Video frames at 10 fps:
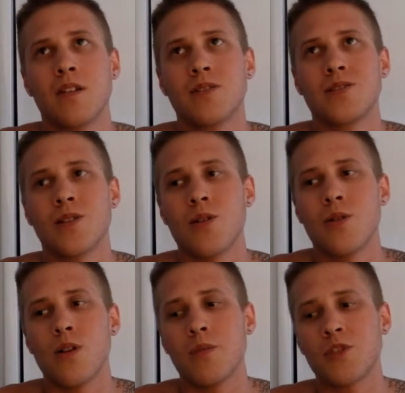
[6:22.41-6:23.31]

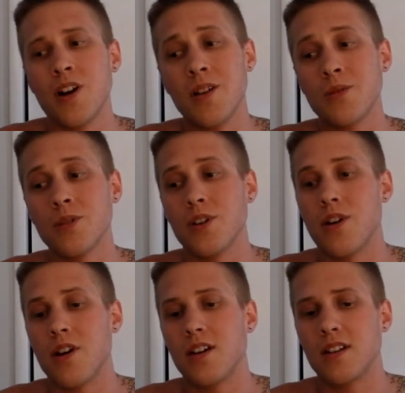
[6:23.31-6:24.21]
So I'm trying really
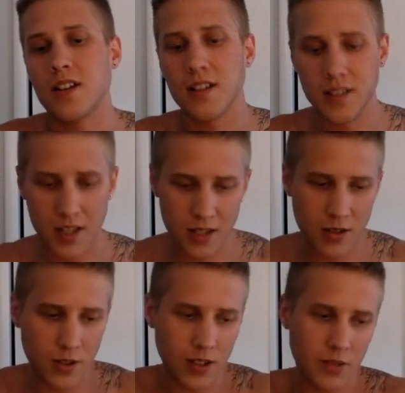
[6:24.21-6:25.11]
hard to
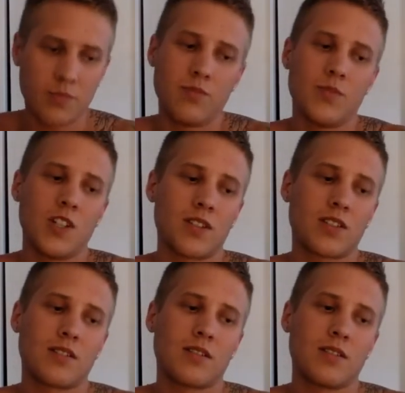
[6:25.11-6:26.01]
continue to
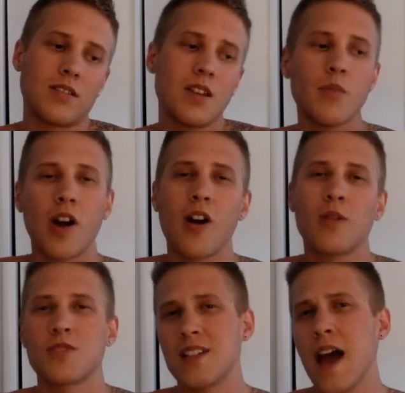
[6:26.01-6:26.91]
just keep my
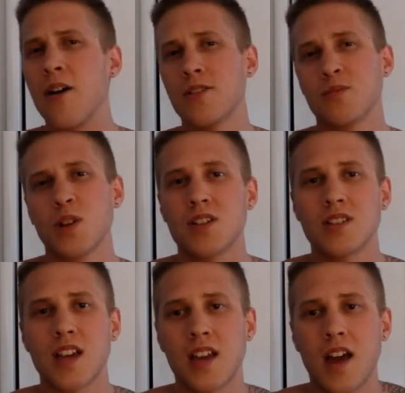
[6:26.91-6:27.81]
arms down as much
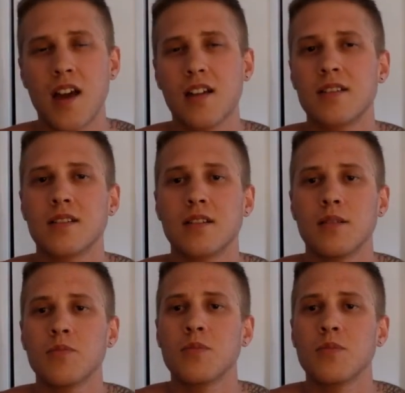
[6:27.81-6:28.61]
as I can to